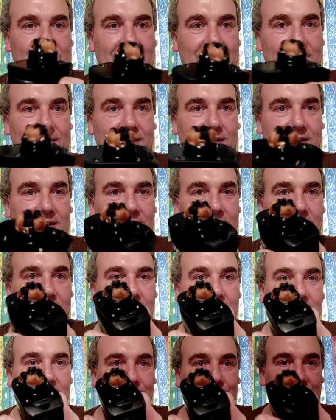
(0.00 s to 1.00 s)
and as you can
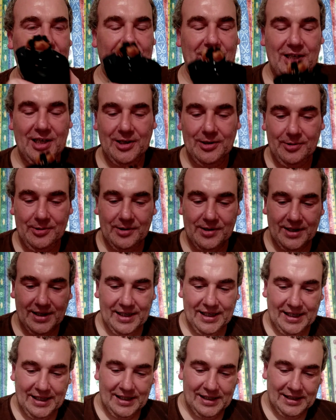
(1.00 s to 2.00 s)
see, I've been
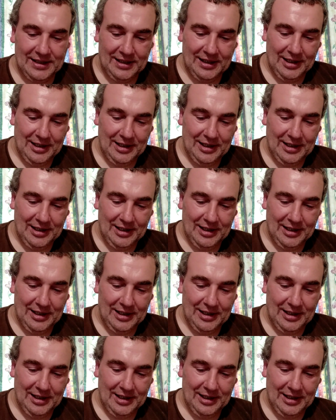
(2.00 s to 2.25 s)
using it.